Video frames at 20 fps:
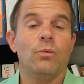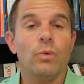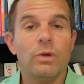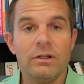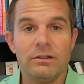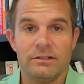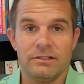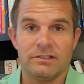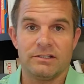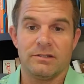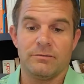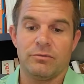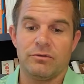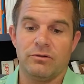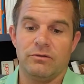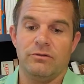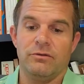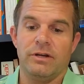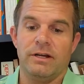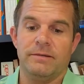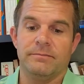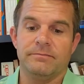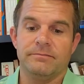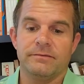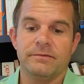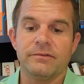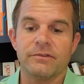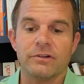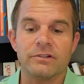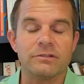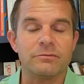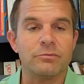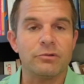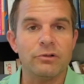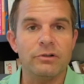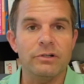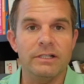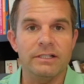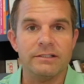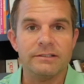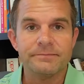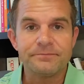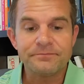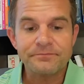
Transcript: wellness program for its employees.